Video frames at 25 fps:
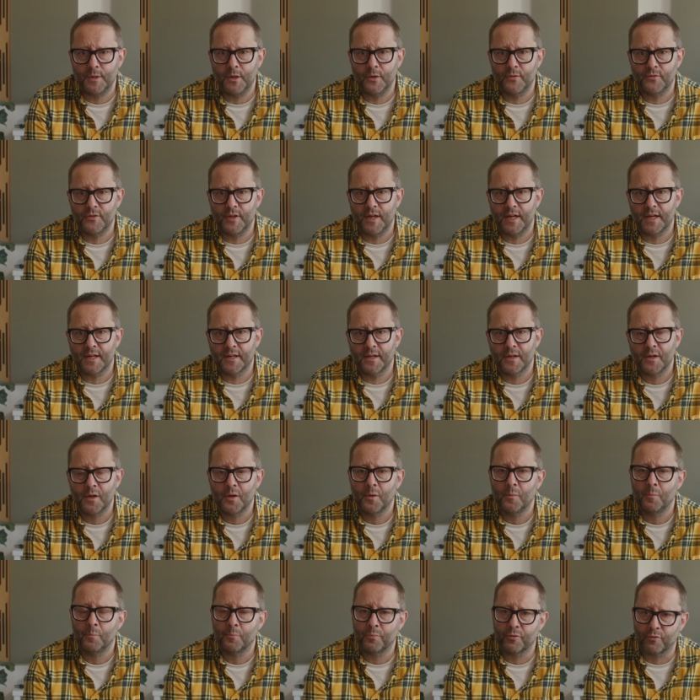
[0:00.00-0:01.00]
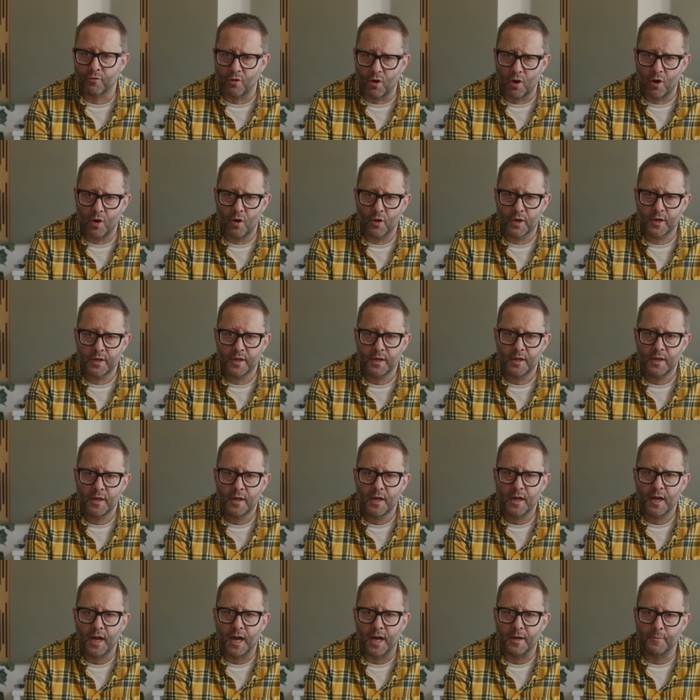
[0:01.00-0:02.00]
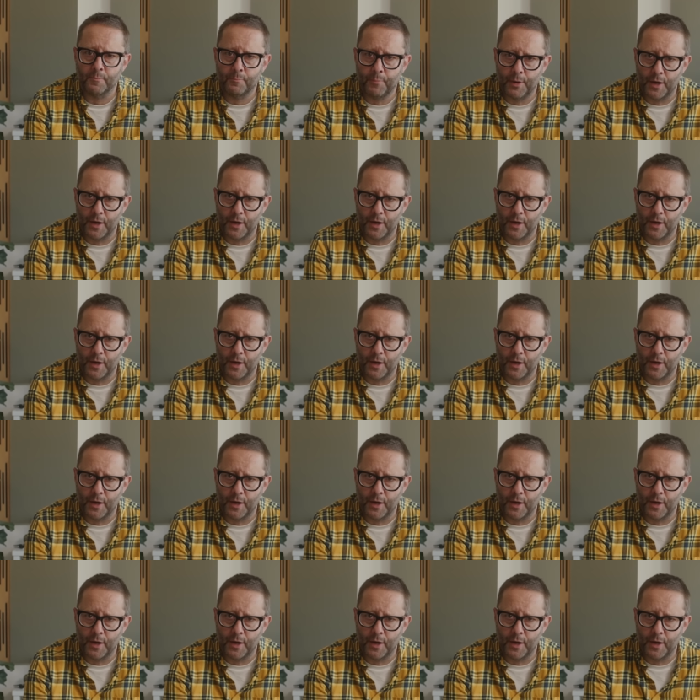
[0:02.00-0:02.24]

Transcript: music, prog, and